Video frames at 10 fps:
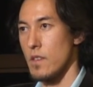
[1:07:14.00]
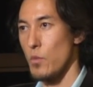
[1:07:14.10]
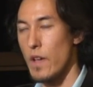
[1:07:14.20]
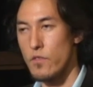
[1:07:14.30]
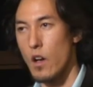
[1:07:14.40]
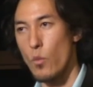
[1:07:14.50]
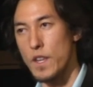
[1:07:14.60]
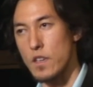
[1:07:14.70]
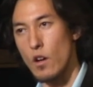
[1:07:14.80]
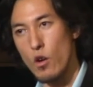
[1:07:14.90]
We have a long way
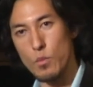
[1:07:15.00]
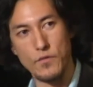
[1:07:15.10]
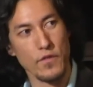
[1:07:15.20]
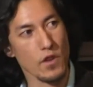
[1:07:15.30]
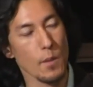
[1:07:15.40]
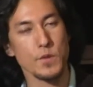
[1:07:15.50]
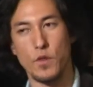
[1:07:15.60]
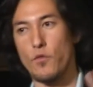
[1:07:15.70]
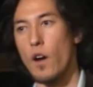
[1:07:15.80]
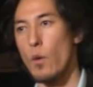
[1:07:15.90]
to go, but if we've come so
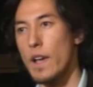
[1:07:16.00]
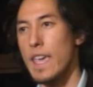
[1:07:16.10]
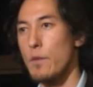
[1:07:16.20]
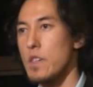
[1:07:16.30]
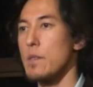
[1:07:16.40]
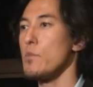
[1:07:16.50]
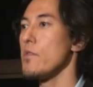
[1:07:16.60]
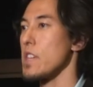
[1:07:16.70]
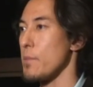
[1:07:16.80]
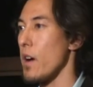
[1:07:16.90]
far, why can't we keep
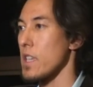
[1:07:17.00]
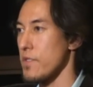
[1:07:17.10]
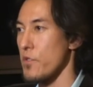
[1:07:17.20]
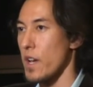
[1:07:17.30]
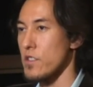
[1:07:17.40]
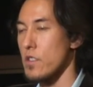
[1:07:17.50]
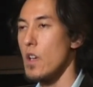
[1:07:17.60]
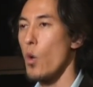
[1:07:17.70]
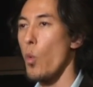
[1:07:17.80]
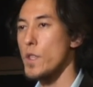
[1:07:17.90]
moving in a positive direction?
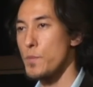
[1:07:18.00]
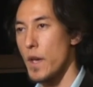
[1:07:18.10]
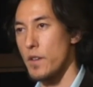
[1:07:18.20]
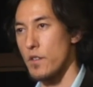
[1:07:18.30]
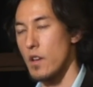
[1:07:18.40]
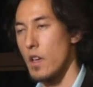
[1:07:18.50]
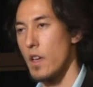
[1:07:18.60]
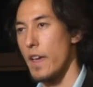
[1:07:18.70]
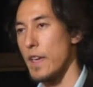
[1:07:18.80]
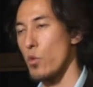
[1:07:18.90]
What's better,
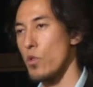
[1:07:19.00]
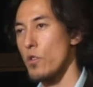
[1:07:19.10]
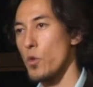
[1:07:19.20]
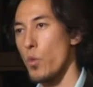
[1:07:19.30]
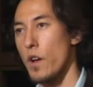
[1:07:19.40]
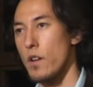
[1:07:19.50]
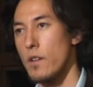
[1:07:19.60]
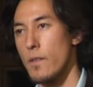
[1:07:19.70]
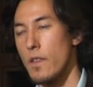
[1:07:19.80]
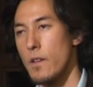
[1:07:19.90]
a world where
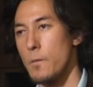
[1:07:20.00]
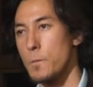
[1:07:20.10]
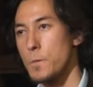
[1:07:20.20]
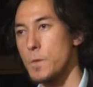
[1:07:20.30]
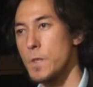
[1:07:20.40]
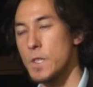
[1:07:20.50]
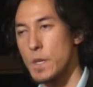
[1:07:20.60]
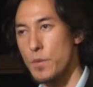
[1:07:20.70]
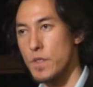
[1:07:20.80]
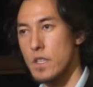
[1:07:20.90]

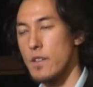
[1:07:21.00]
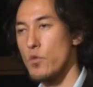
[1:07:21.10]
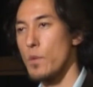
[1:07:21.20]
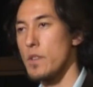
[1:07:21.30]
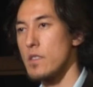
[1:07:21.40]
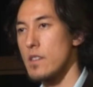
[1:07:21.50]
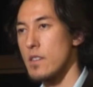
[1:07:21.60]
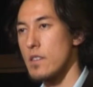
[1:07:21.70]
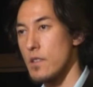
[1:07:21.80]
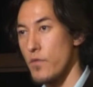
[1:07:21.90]
60% of the women
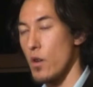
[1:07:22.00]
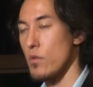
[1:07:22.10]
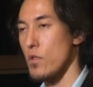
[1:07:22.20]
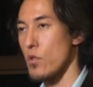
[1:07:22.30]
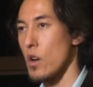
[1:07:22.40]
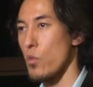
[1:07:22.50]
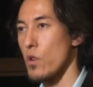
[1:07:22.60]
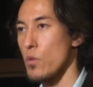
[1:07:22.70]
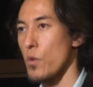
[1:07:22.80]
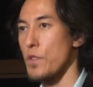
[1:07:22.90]
can vote or a
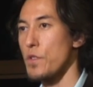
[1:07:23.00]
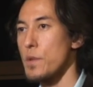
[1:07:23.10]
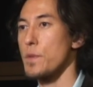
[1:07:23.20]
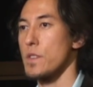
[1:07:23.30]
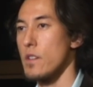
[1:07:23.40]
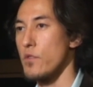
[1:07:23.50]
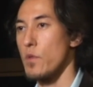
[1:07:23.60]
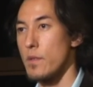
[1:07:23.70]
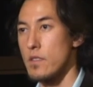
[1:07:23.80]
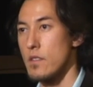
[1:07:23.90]
world where 30% of the
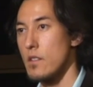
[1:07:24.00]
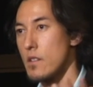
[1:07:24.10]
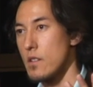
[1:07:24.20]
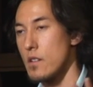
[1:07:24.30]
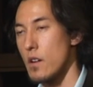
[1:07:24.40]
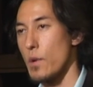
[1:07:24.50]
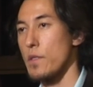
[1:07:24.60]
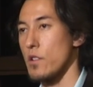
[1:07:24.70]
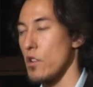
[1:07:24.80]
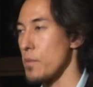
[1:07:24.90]
women
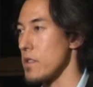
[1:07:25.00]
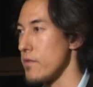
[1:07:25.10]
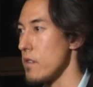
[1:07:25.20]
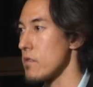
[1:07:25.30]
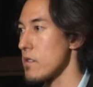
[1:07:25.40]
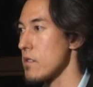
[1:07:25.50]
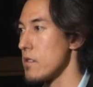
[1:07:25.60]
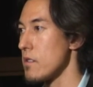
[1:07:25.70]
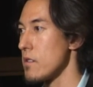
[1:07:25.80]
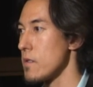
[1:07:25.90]
around the globe can vote?
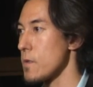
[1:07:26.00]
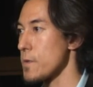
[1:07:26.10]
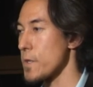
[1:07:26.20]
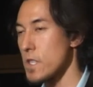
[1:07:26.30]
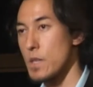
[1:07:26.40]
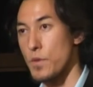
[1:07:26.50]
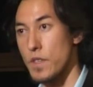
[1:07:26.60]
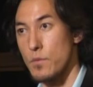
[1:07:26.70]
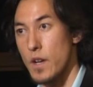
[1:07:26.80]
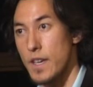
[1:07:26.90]

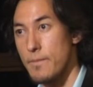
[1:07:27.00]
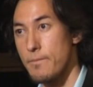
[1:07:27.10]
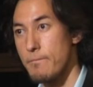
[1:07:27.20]
60%, right?